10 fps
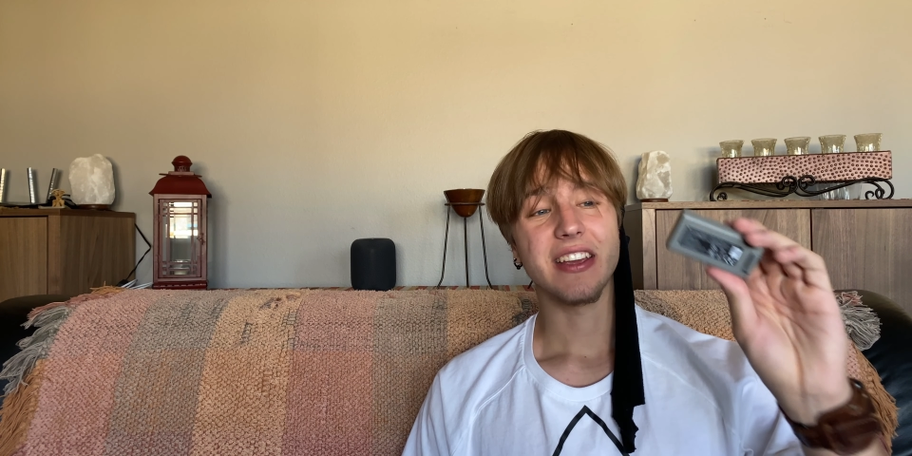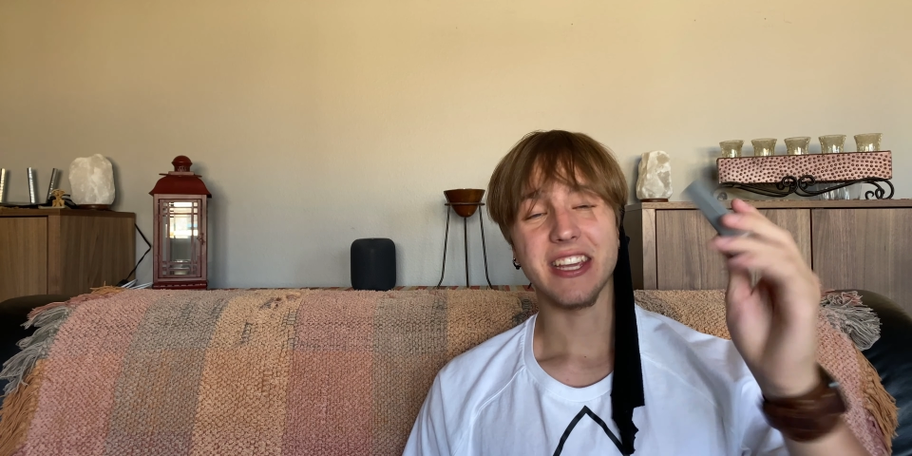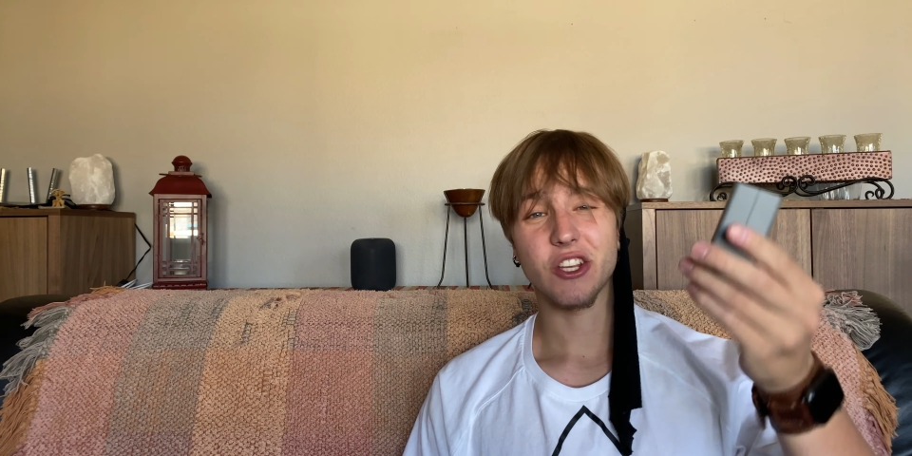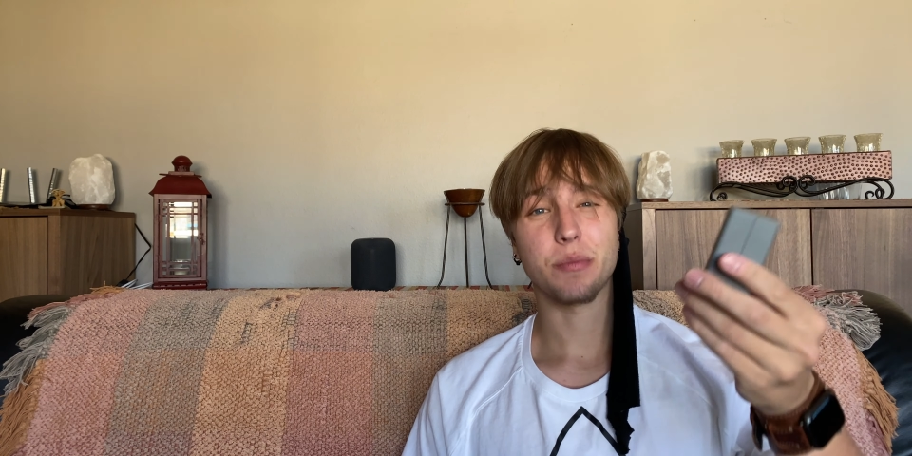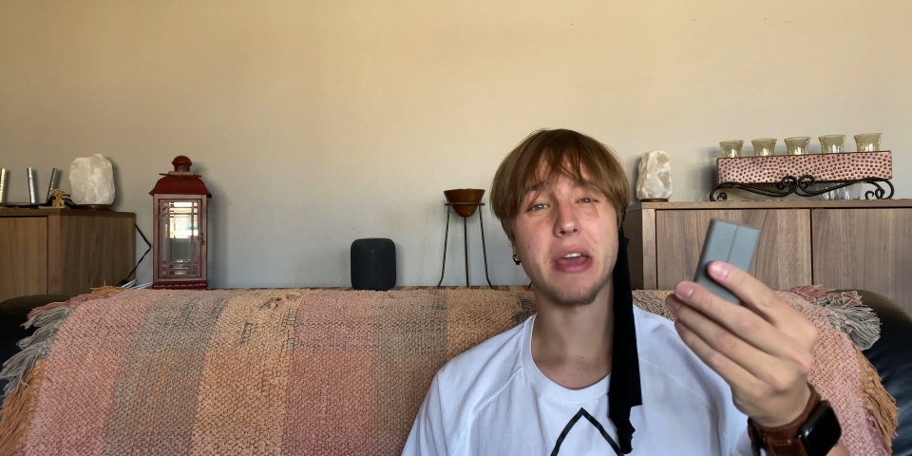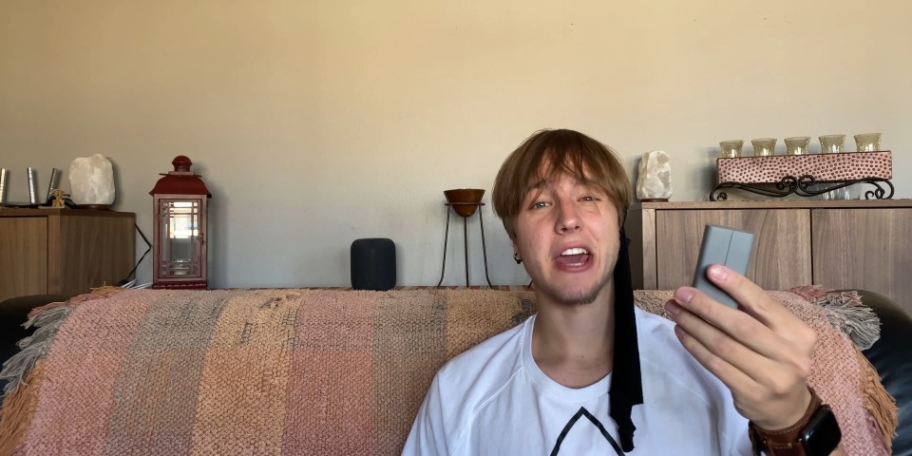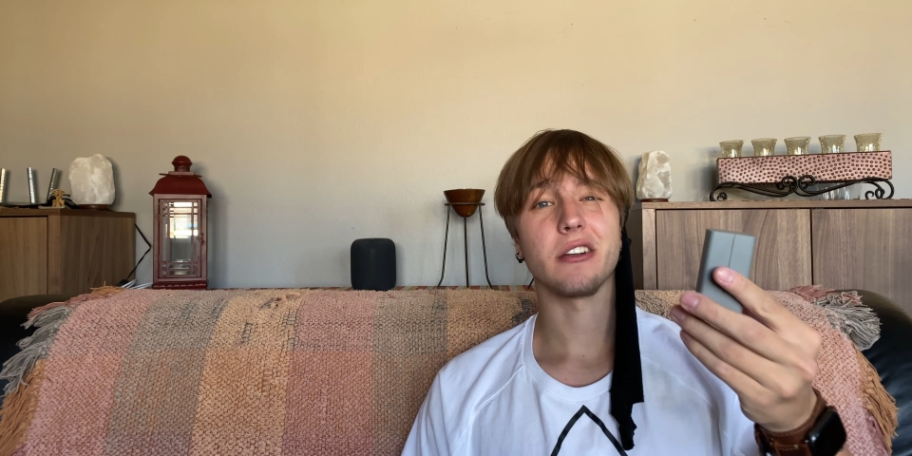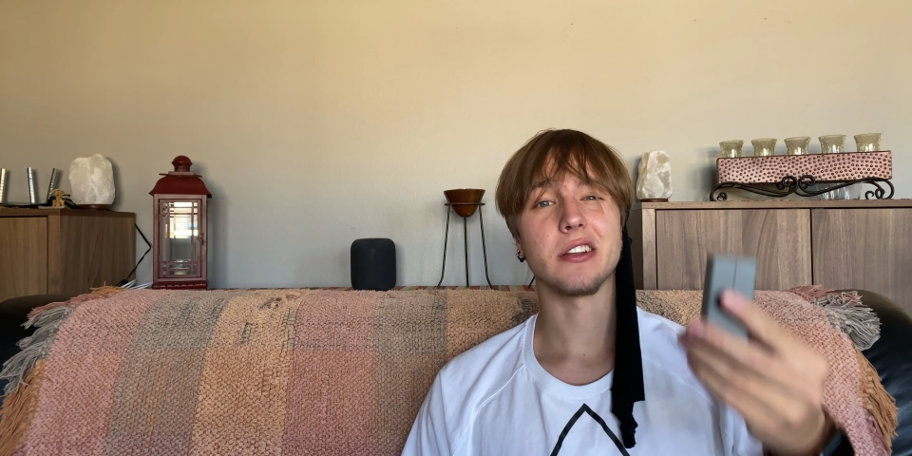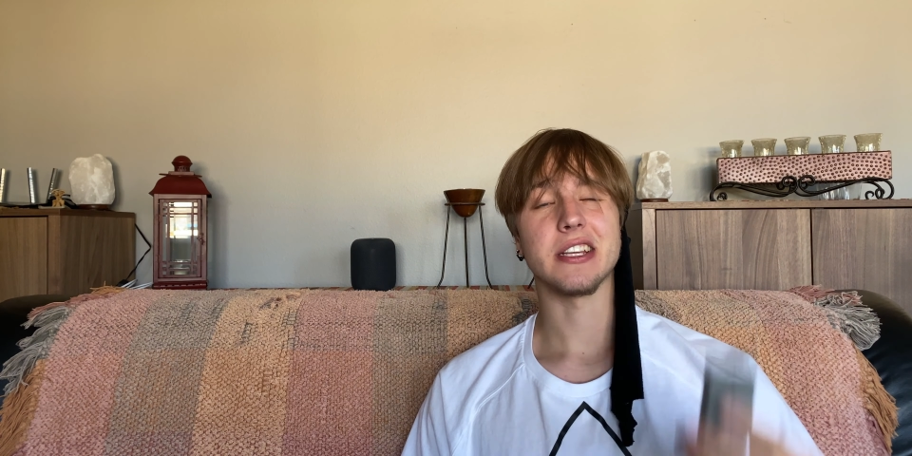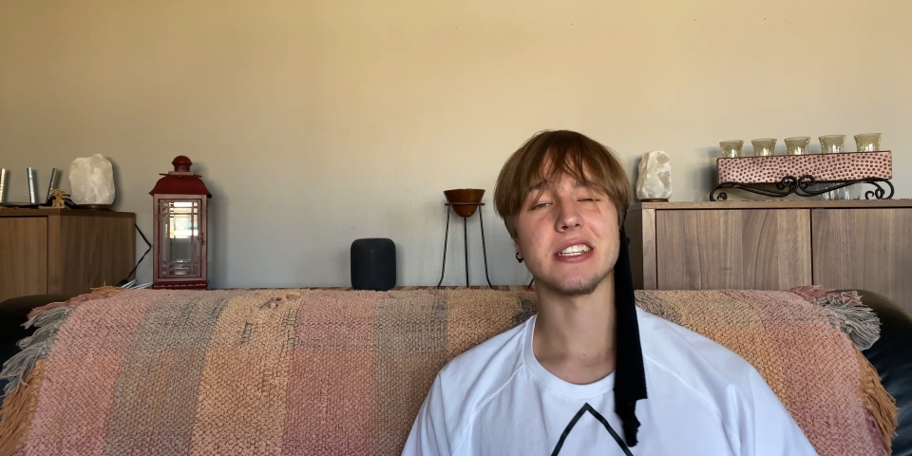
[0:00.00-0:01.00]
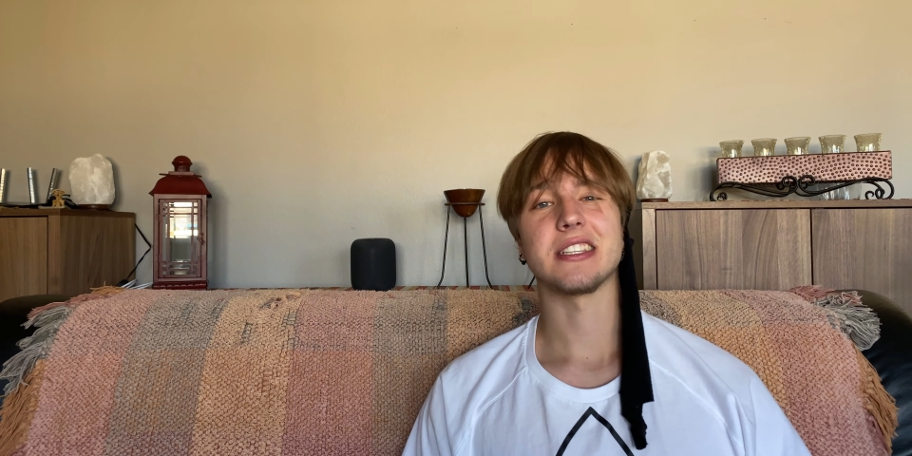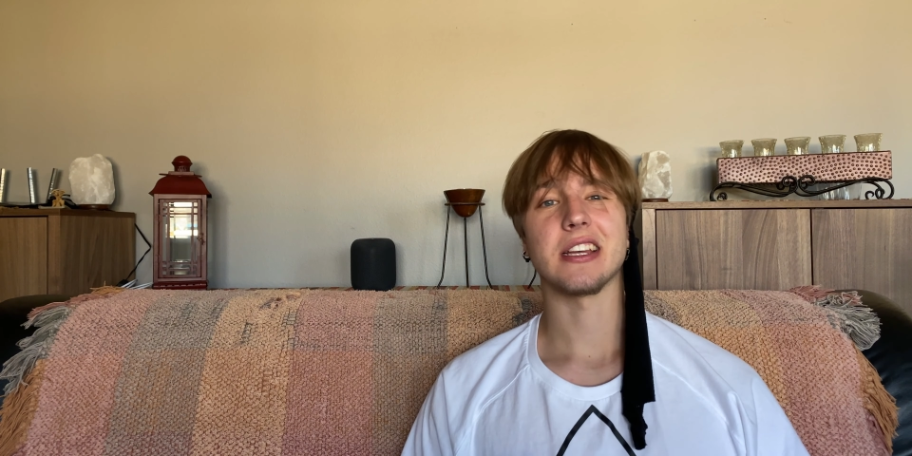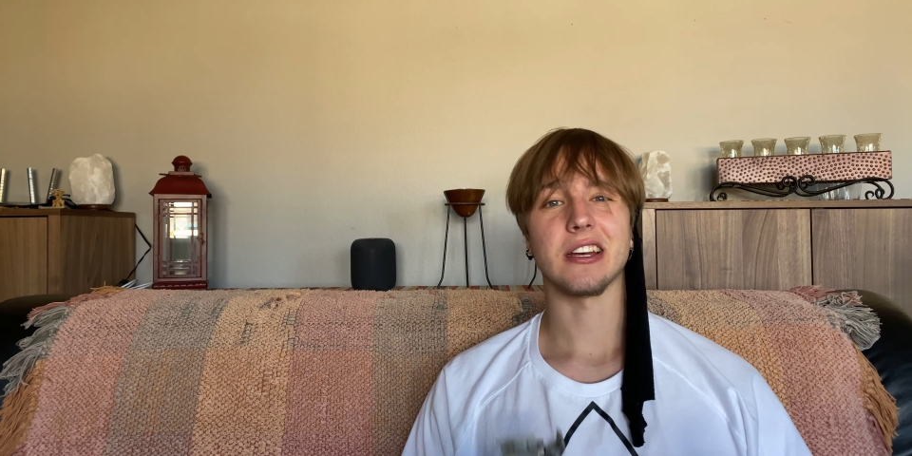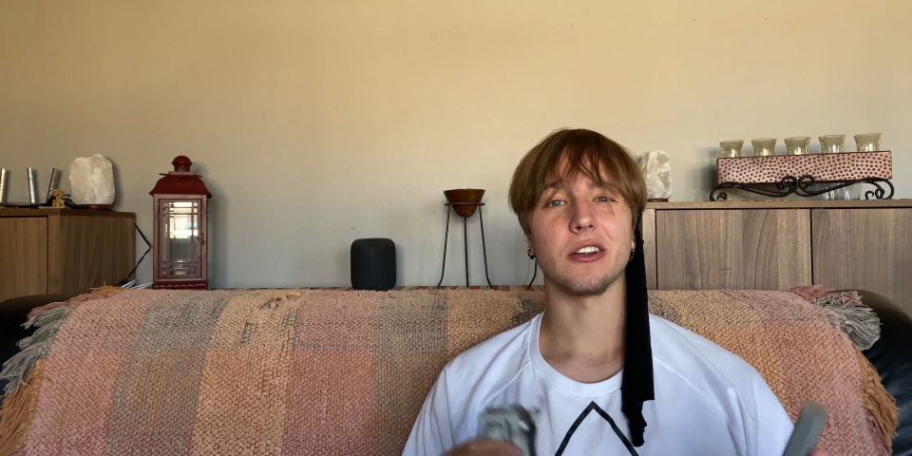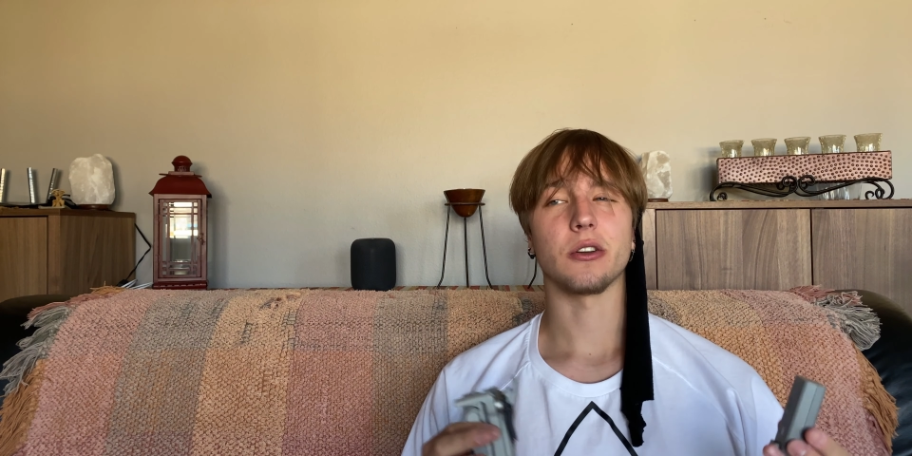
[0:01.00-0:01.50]
Each battery is
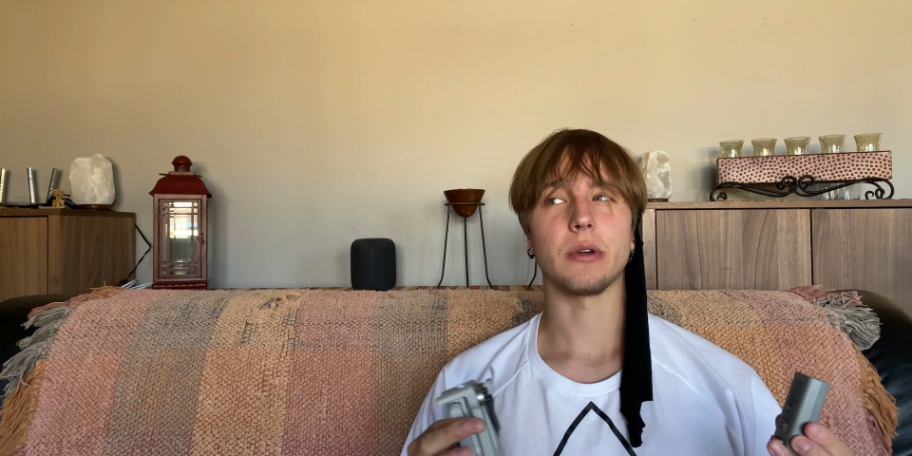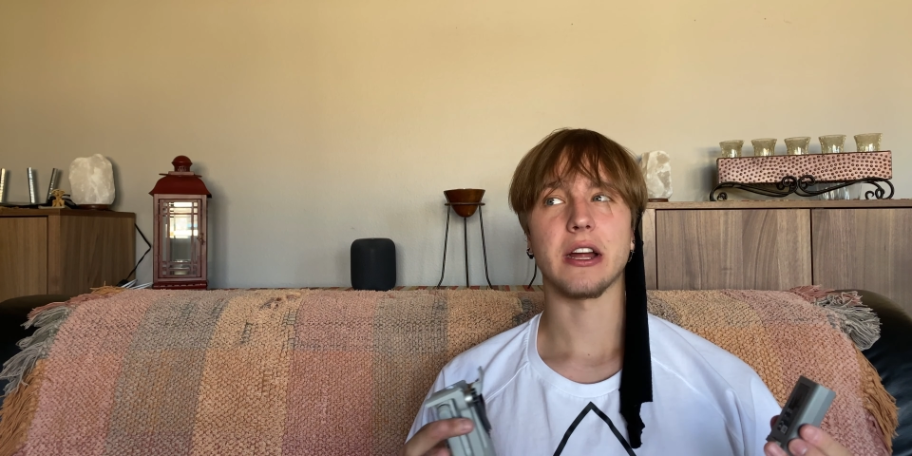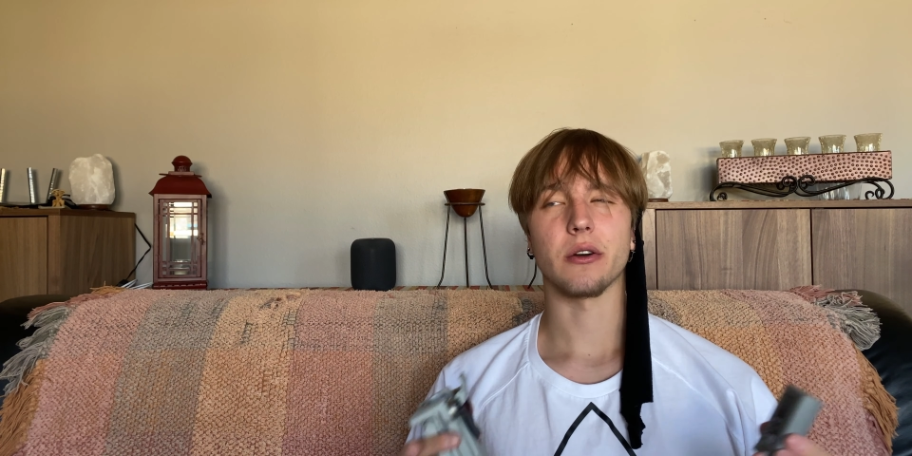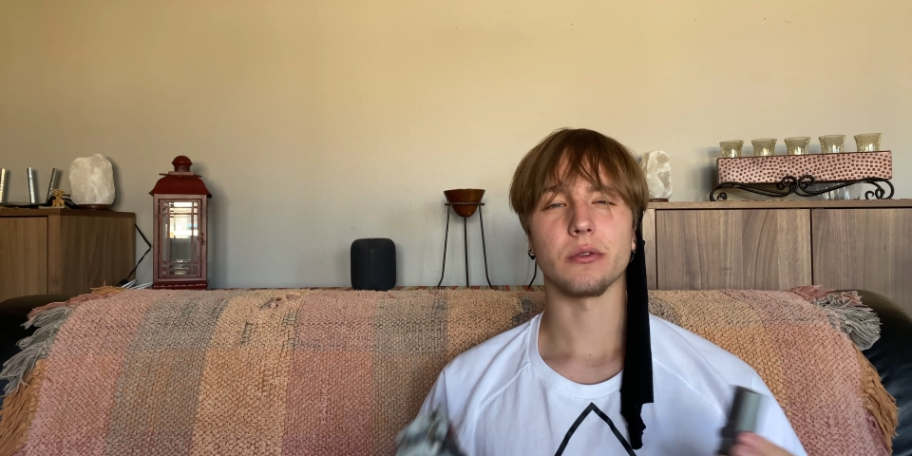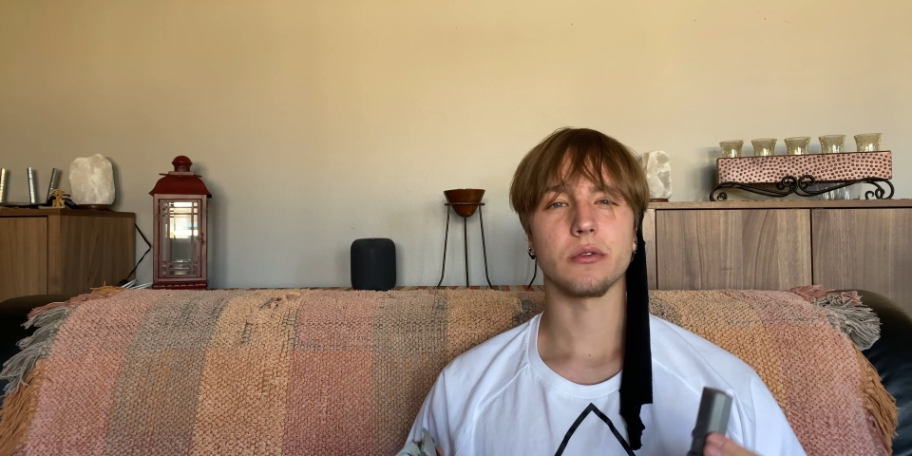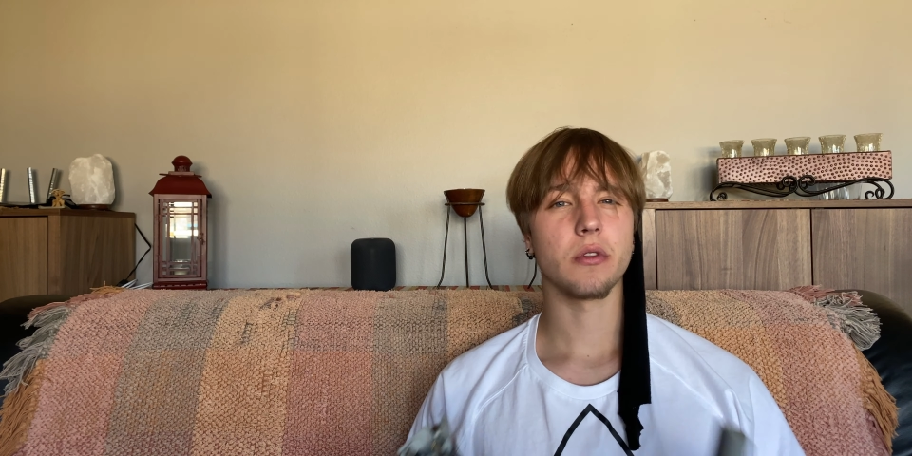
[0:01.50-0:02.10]
around